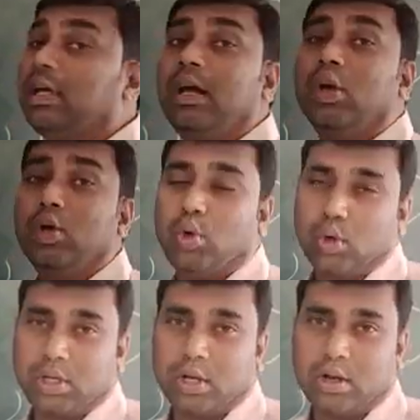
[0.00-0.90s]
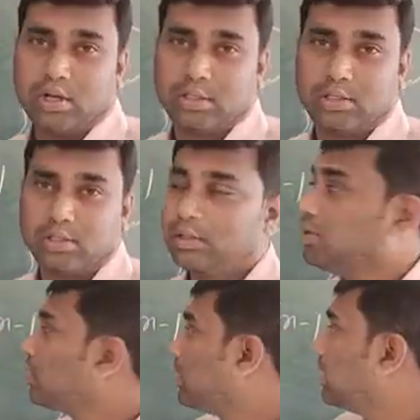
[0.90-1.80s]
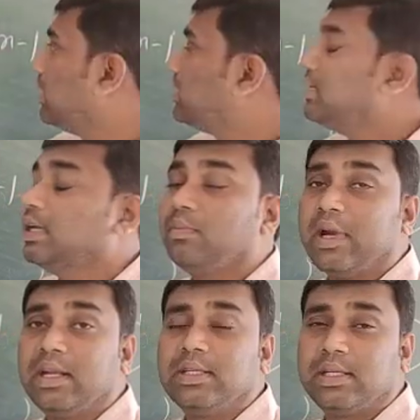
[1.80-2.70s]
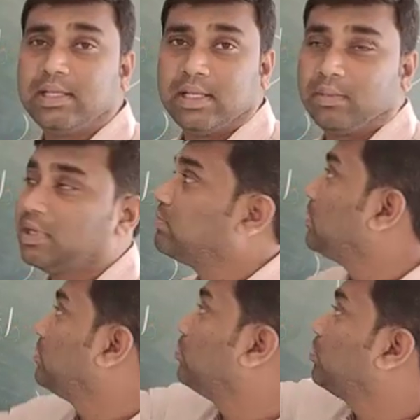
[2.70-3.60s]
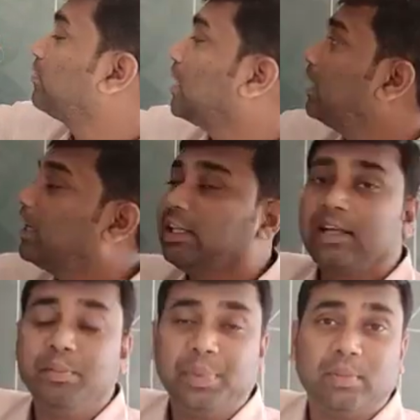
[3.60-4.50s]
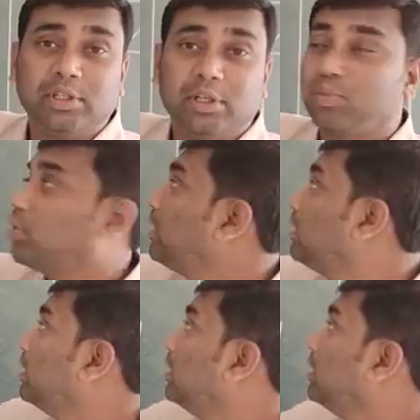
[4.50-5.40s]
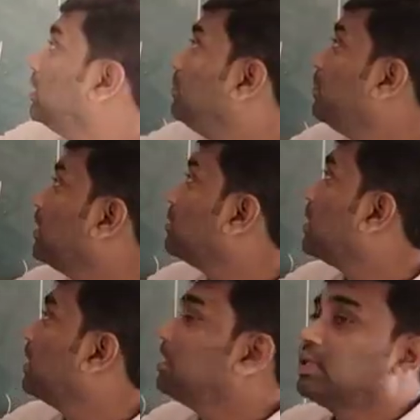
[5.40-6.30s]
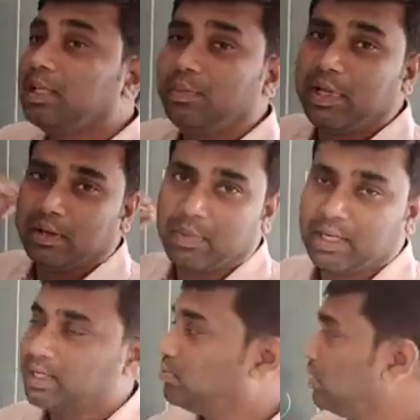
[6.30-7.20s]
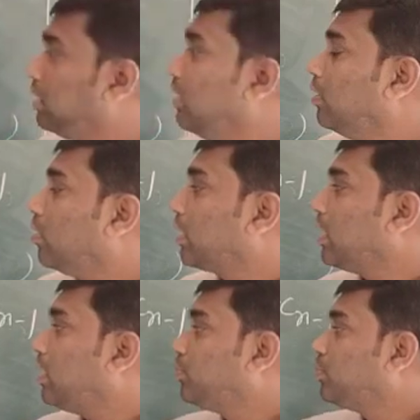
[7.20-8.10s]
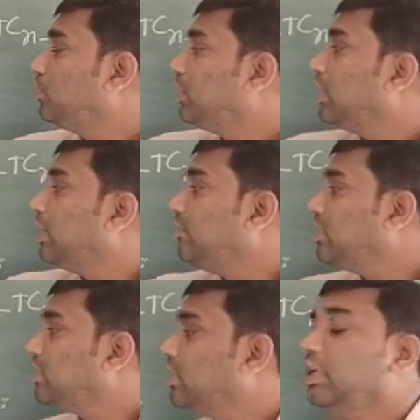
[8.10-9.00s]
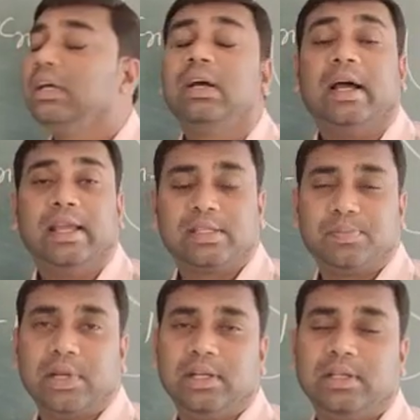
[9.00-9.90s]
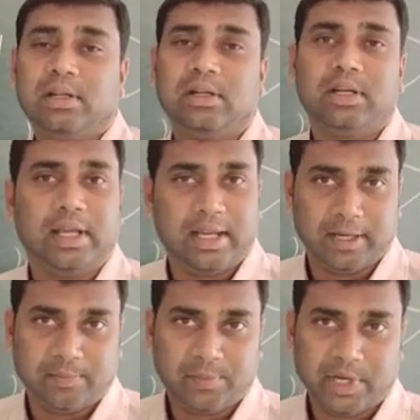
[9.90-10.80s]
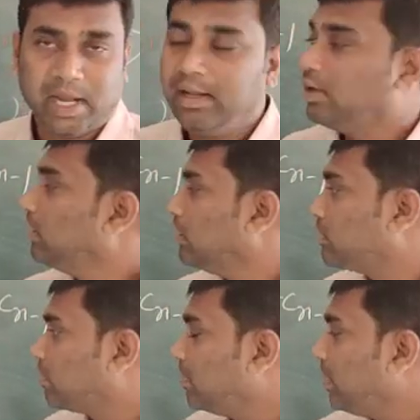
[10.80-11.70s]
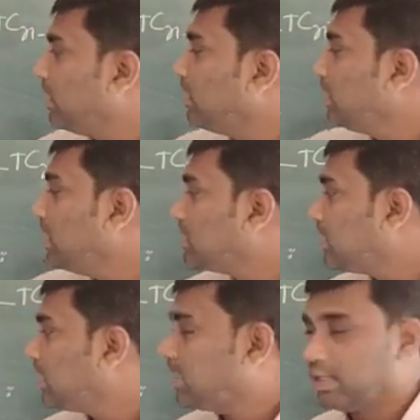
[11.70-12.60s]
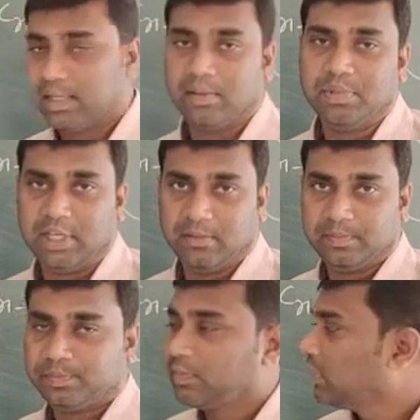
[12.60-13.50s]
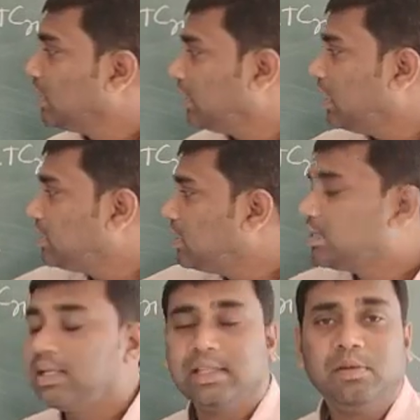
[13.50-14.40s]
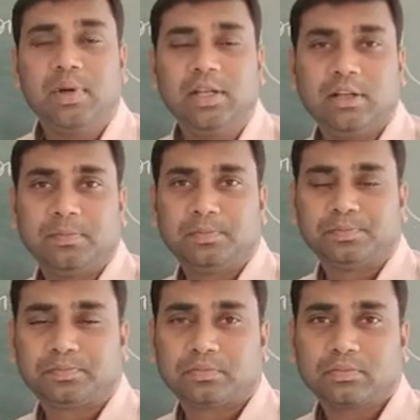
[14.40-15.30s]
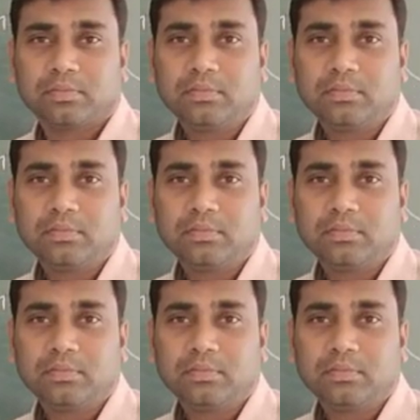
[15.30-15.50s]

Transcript: the total cost. Okay, TC n minus TC n minus 1. To calculate the MP, marginal product, TP n minus TP n minus 1. Okay, up to ABC I explained the diagram, right? So remaining AC and MC. AC is nothing but